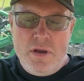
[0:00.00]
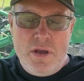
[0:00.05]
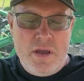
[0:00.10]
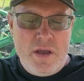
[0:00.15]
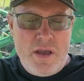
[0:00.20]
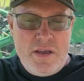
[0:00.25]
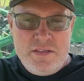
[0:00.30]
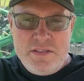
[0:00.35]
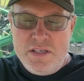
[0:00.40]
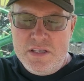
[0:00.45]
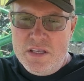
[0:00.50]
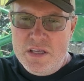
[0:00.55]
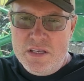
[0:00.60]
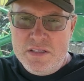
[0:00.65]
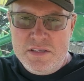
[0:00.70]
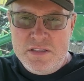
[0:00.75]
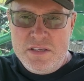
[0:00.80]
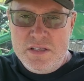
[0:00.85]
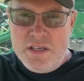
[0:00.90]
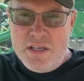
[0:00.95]
I said
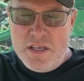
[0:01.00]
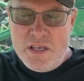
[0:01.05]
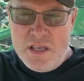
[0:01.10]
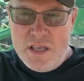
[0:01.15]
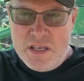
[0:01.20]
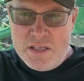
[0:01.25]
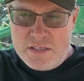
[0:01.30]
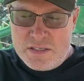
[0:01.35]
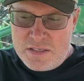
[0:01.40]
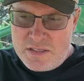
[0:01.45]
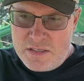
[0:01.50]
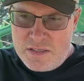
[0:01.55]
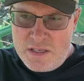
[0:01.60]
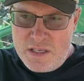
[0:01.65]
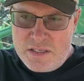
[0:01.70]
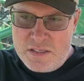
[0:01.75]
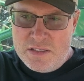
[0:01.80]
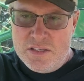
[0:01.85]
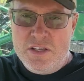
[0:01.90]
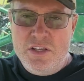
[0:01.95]
it's
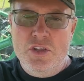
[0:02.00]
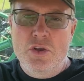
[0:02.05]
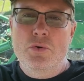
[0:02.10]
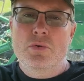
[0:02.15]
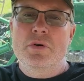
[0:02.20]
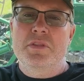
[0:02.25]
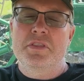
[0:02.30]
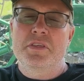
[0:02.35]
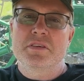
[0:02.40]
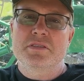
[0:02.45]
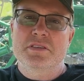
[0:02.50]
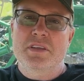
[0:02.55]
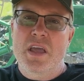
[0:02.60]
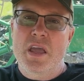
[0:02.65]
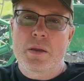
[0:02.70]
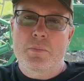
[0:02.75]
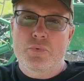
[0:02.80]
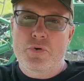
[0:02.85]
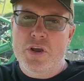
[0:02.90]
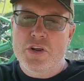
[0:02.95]
to do with his
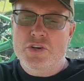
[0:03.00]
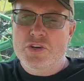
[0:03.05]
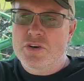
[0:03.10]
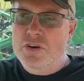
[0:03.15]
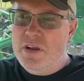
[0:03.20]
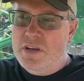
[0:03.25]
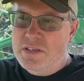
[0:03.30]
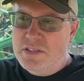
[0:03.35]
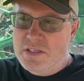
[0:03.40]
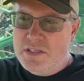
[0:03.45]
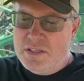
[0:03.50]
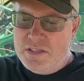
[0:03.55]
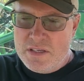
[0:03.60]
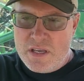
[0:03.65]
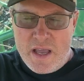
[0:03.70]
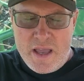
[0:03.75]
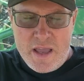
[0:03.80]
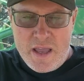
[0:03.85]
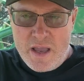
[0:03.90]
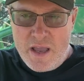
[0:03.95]
tank pressure. I says
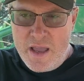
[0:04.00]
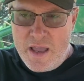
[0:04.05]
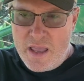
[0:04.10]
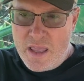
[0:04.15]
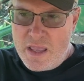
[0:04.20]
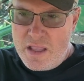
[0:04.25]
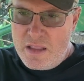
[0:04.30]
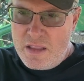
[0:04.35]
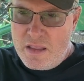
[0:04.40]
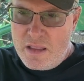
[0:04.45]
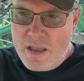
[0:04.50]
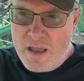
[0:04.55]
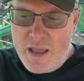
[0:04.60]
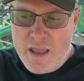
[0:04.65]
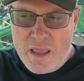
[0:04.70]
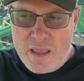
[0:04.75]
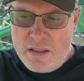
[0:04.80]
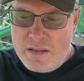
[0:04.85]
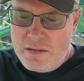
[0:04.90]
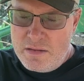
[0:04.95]
I
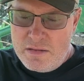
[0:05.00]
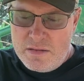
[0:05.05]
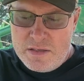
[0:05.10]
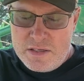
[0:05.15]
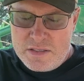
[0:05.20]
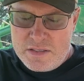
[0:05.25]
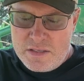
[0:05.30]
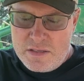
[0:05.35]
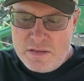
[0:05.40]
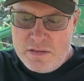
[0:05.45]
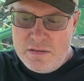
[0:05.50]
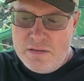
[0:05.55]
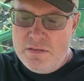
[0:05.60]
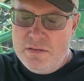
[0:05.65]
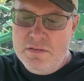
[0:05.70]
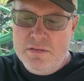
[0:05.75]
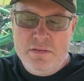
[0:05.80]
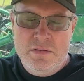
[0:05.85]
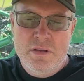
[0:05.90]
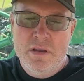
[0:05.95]
can just
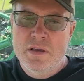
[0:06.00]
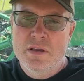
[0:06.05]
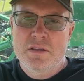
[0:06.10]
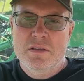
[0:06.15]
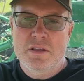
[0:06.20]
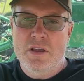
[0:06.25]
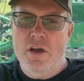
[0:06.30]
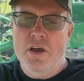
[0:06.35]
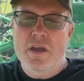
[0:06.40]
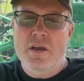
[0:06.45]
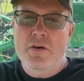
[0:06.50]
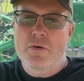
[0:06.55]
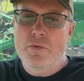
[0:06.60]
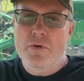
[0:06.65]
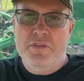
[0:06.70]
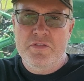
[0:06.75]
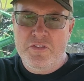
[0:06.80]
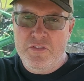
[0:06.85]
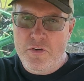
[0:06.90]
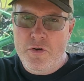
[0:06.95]
tell you
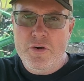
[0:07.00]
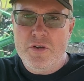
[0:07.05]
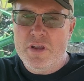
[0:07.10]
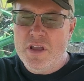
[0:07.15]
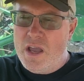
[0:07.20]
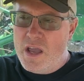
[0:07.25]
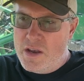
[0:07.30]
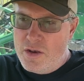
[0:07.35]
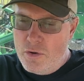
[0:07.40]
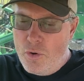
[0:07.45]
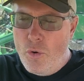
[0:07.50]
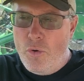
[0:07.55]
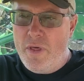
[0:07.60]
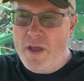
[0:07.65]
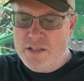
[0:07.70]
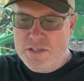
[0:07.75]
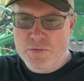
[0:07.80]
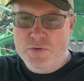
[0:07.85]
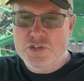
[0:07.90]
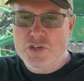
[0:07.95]
with certainty. I know
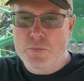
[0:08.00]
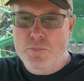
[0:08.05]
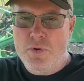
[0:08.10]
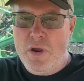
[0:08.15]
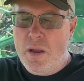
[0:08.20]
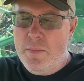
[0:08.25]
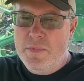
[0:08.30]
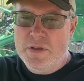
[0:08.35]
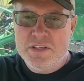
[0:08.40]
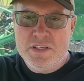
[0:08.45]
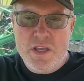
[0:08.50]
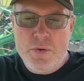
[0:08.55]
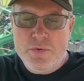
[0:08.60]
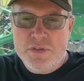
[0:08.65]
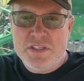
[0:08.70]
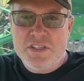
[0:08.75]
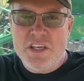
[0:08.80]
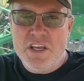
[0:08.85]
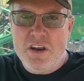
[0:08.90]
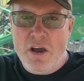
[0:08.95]
that's what your problem is. He
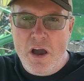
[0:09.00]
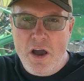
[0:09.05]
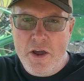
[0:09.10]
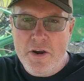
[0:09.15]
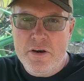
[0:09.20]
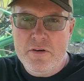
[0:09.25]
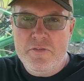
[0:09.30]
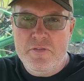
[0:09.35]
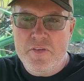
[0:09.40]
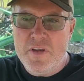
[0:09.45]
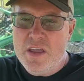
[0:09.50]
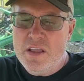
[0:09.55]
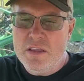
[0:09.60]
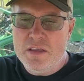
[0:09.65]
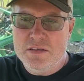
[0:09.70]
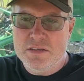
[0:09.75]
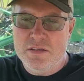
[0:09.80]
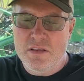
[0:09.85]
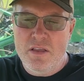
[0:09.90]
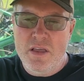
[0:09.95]
would seed 100 feet,
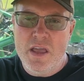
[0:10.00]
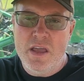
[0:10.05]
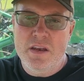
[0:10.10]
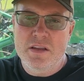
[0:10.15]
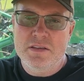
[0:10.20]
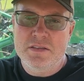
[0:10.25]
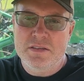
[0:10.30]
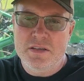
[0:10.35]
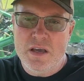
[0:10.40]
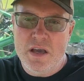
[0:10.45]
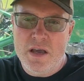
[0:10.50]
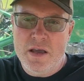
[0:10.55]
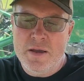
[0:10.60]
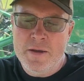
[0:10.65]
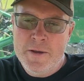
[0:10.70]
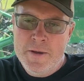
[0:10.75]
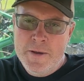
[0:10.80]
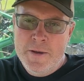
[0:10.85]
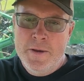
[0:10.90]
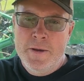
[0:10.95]
and his
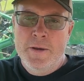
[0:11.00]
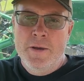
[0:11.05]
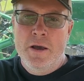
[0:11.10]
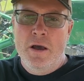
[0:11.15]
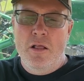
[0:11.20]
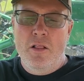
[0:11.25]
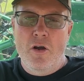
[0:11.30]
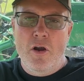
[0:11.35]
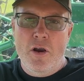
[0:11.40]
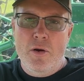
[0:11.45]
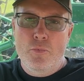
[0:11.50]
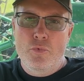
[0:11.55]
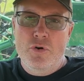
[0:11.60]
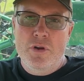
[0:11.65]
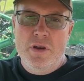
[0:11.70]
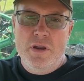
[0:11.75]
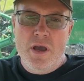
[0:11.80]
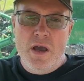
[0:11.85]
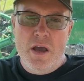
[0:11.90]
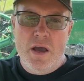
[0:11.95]
alarm
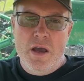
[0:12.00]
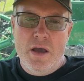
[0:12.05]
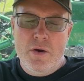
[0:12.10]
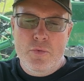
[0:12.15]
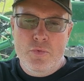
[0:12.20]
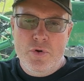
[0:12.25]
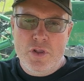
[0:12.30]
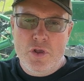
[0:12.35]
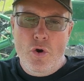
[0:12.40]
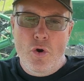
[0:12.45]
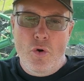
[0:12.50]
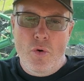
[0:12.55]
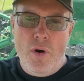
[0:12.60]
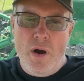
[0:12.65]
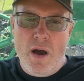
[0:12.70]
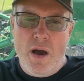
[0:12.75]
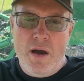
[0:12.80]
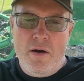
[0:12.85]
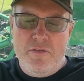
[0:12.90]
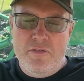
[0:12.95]
would go
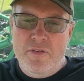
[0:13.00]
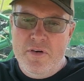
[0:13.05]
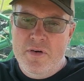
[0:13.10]
off.